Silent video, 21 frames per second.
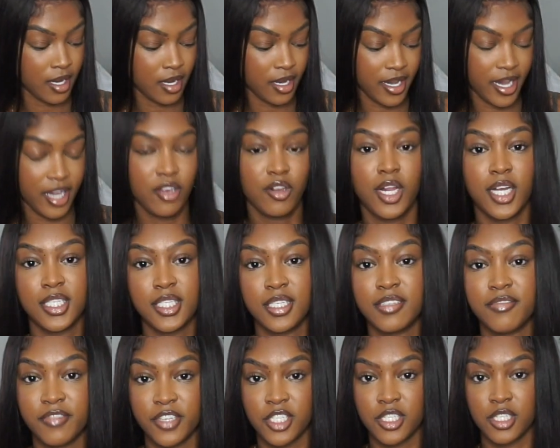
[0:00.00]
can you not see
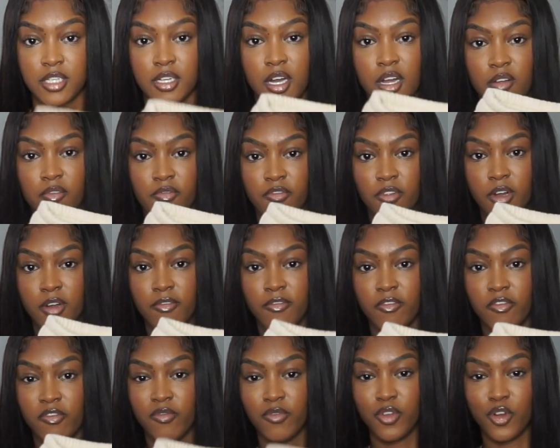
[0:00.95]
the vision of
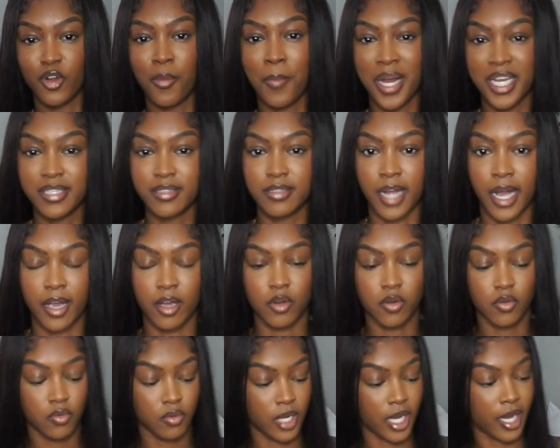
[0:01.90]
you know, my
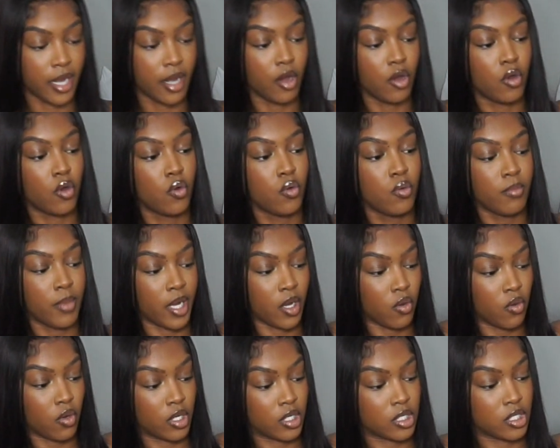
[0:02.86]
style? Like, oh my
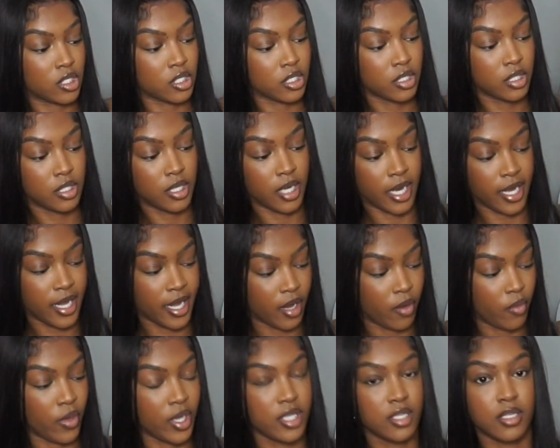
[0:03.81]
gosh. I
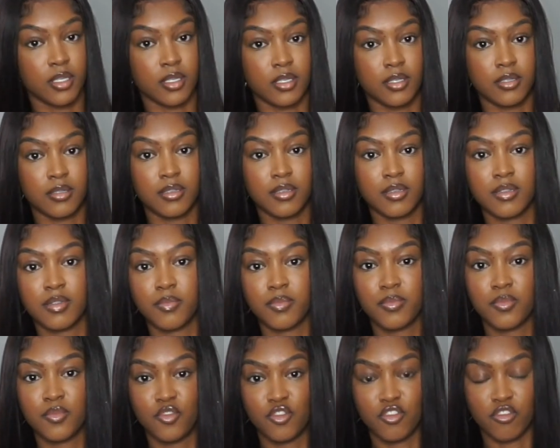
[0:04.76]
can't wait to
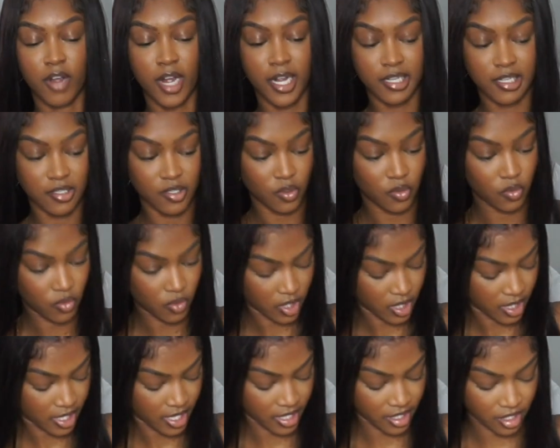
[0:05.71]
try this
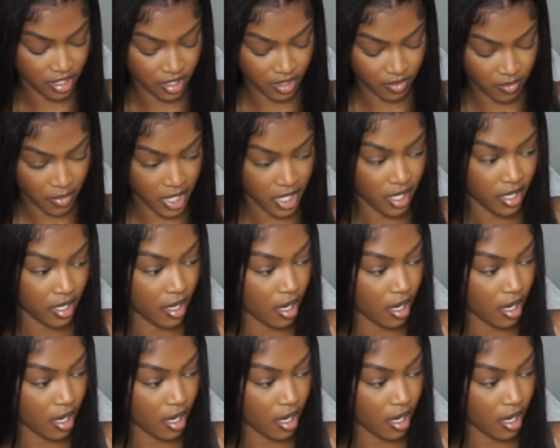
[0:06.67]
on and just make an